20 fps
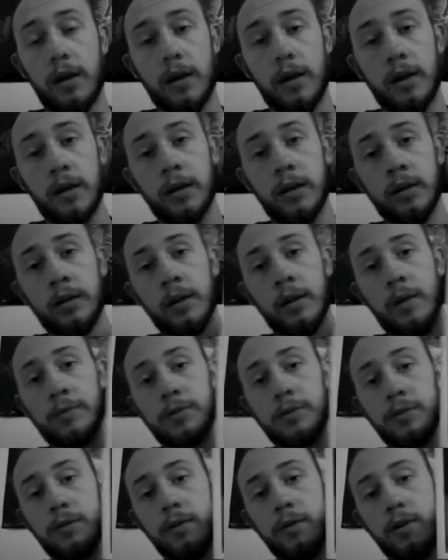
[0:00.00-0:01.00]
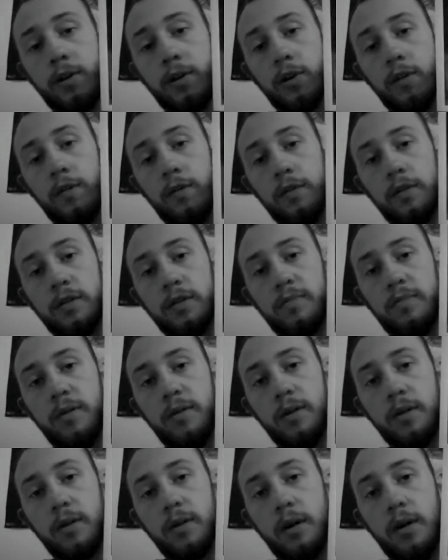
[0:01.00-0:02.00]
and I was just looking over this
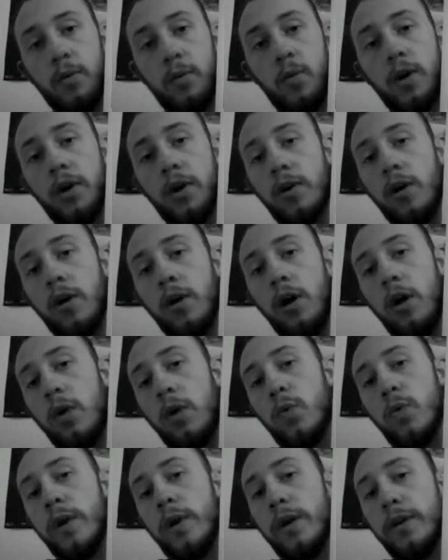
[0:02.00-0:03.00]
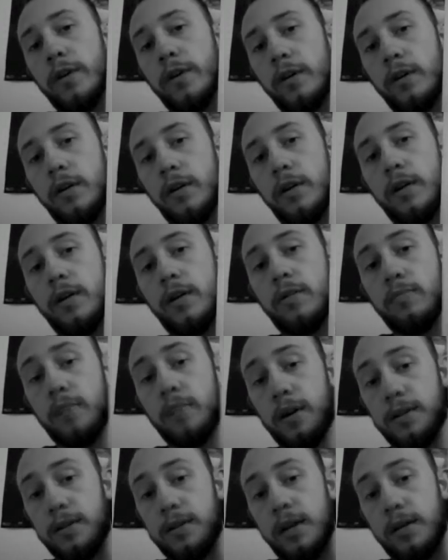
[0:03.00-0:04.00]
book, We Are All Weird
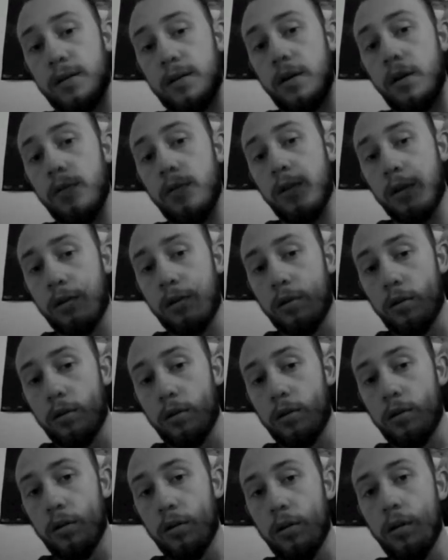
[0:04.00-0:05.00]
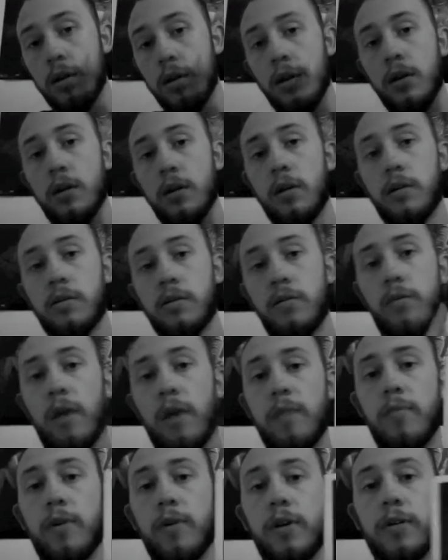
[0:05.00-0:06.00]
by Seth Godin. It's a
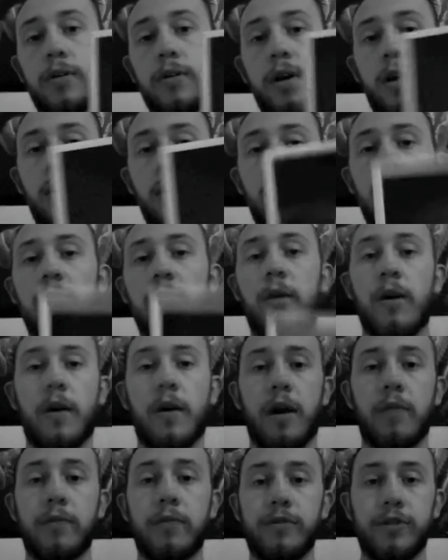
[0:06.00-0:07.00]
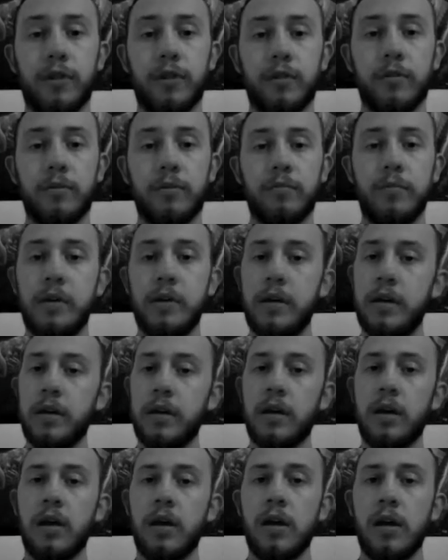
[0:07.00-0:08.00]
great book talking about how we shouldn't
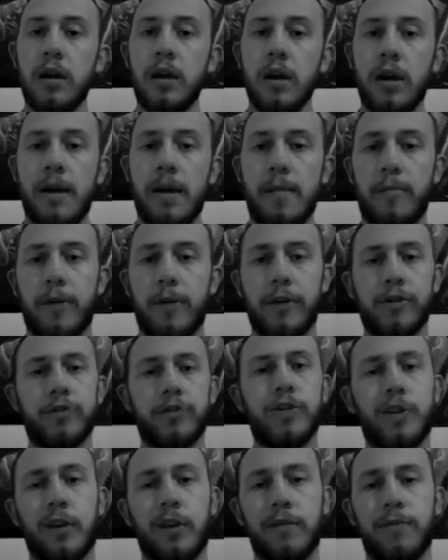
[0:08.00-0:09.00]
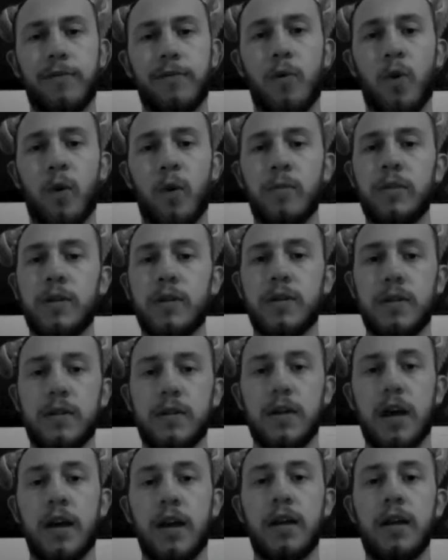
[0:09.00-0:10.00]
be pressured to conform to
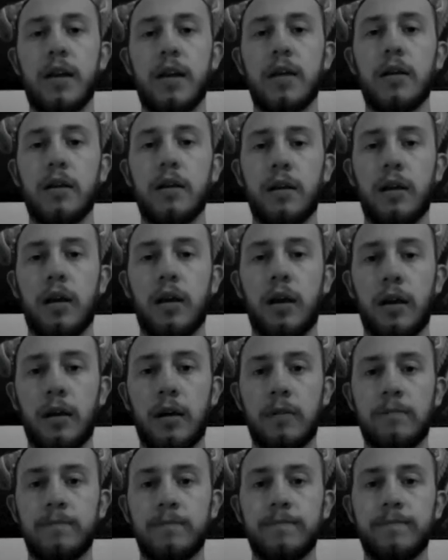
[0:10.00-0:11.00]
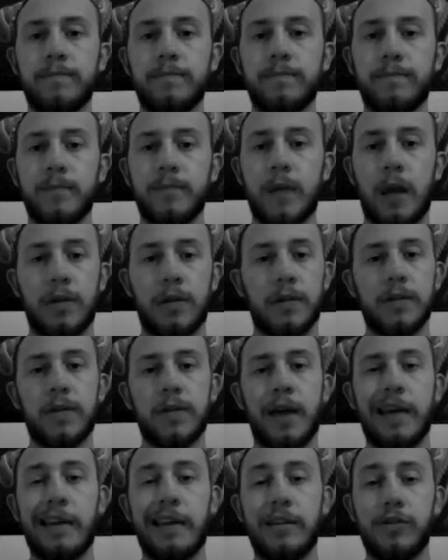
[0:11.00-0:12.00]
society, how
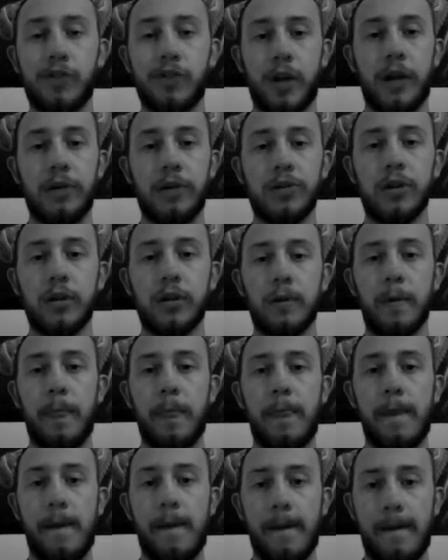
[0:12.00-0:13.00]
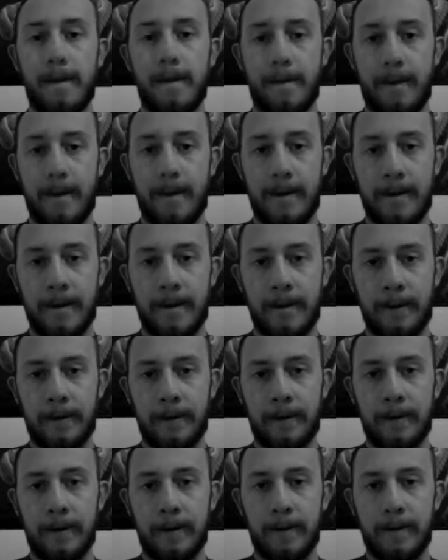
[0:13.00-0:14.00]
society's changing, and